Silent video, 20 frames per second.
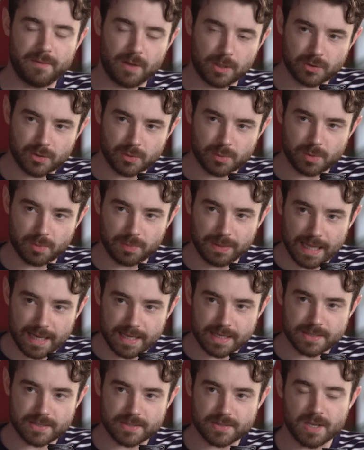a vulnerable
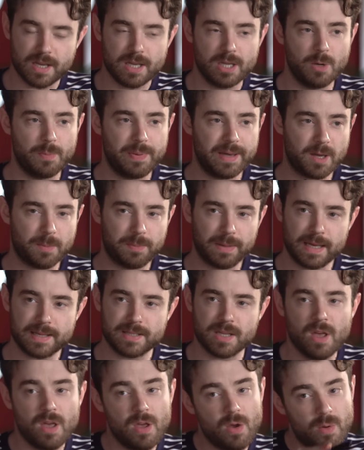place, you pick a
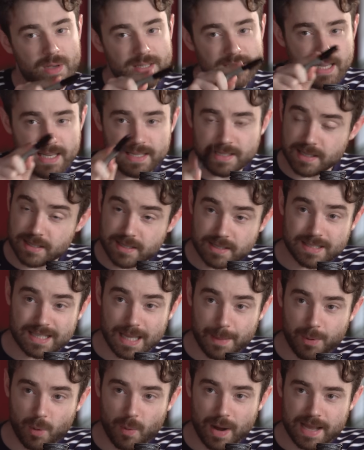place, it's easy to
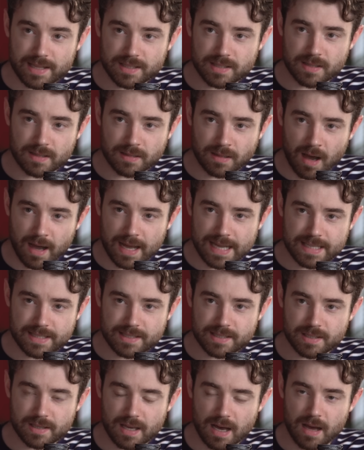slip away into the
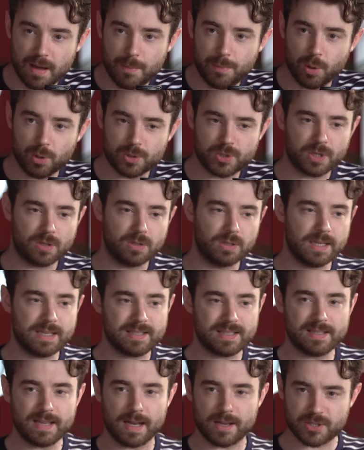night. Portugal
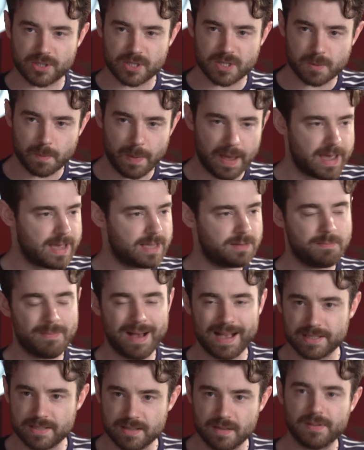is attached to Spain,
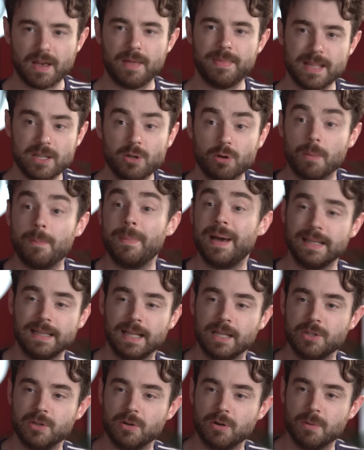massive, and then you're on
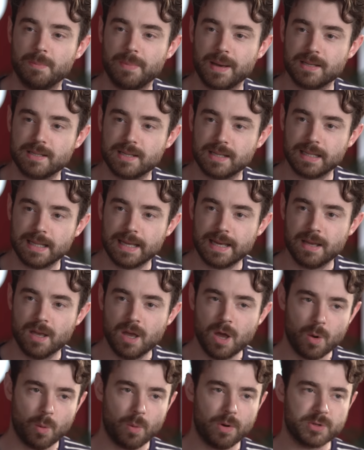mainland Europe, basically.
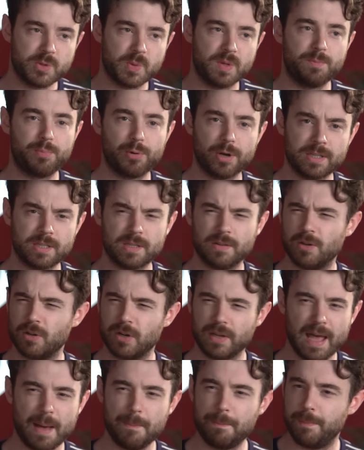Whereas with Britain, you've got
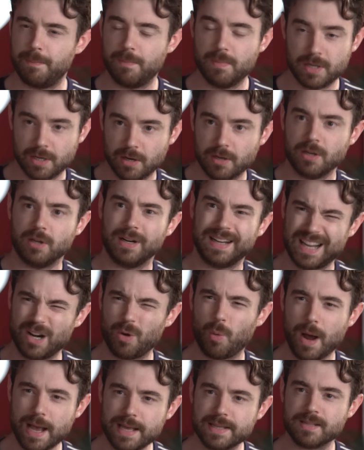to get
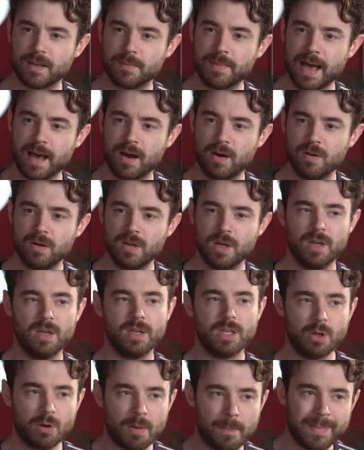away somehow.
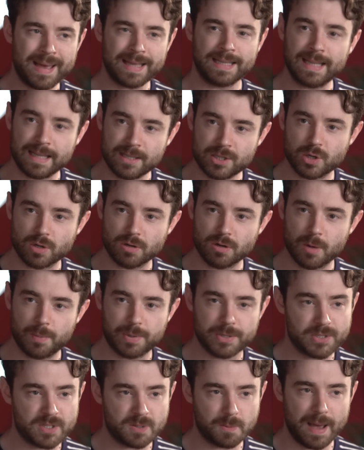You're in mainland
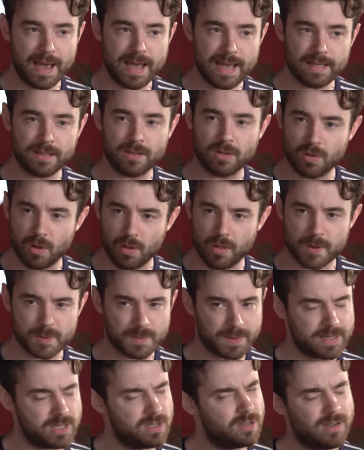Europe and Spain and all those places.